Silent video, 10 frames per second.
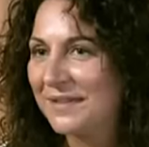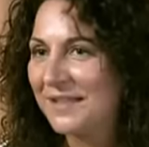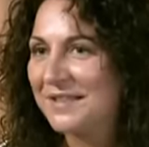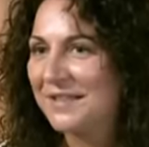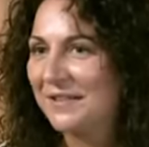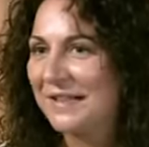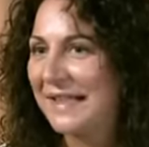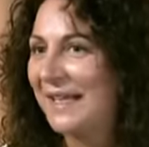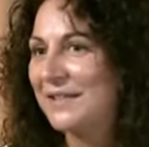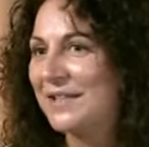necessarily
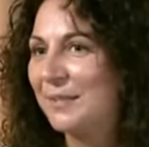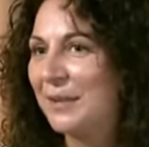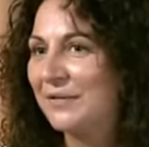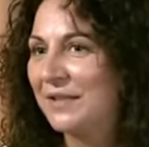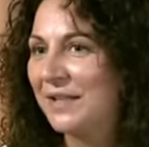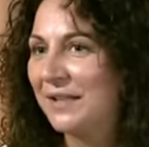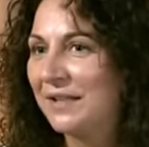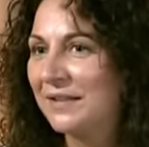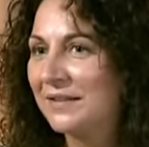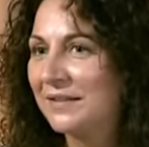count it up every
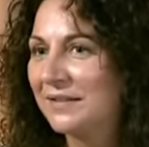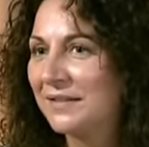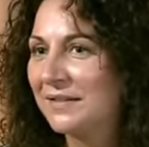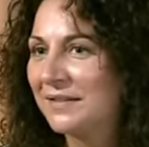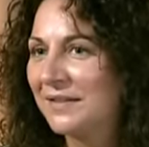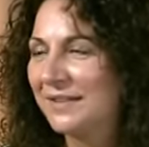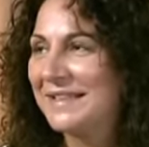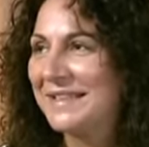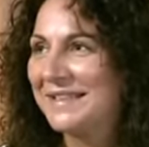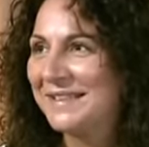day. If I
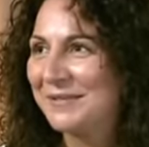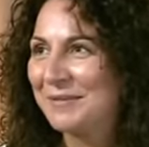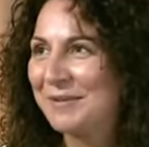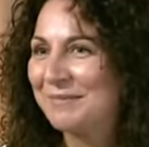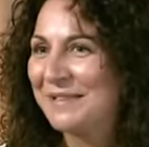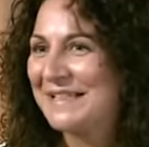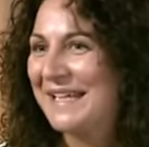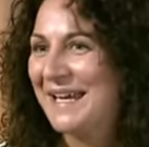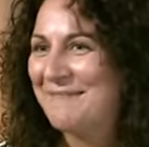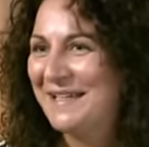did, it would probably
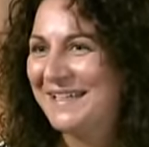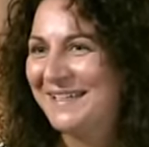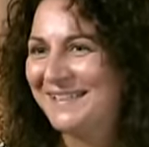scare me.